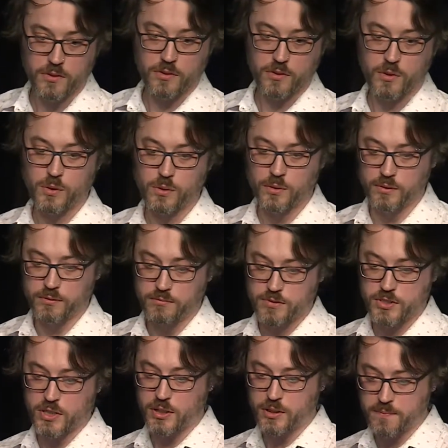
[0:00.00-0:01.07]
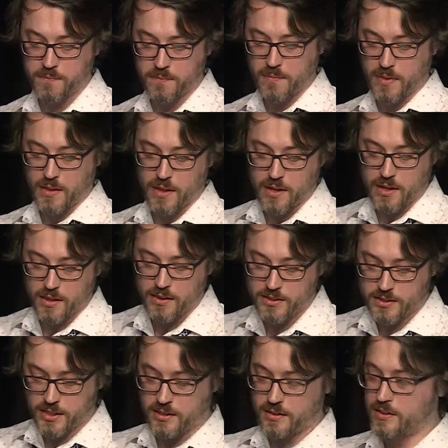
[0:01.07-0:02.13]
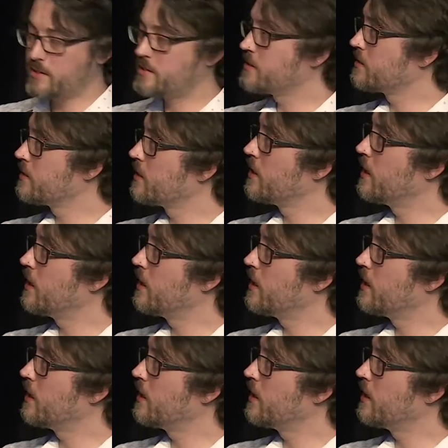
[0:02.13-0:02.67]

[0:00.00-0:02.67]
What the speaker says: Cool. So there's